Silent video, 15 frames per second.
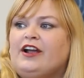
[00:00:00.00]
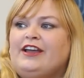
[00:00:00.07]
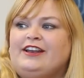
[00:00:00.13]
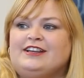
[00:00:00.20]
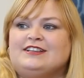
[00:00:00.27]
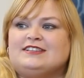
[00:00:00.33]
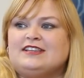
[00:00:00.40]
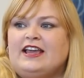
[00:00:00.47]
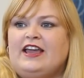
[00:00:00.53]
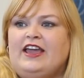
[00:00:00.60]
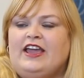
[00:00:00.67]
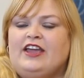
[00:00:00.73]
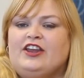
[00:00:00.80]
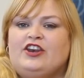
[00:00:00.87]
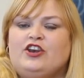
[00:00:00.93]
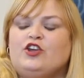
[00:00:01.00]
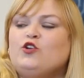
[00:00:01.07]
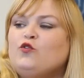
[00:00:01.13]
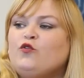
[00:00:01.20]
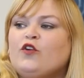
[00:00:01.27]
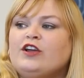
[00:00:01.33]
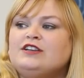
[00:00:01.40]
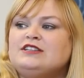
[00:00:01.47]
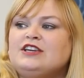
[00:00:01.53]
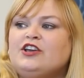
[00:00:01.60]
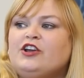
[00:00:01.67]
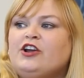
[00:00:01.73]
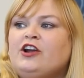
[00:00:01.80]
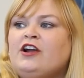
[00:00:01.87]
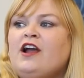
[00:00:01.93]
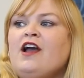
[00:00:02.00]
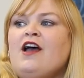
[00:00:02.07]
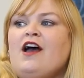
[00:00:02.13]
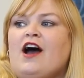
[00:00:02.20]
It is a new frontier